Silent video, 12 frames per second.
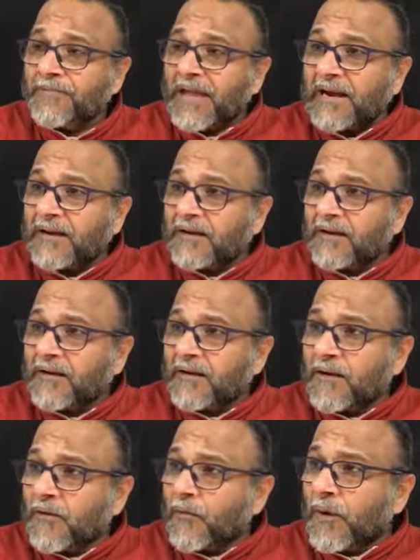that
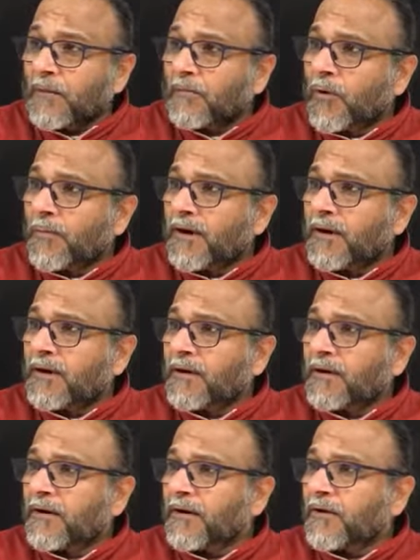one moment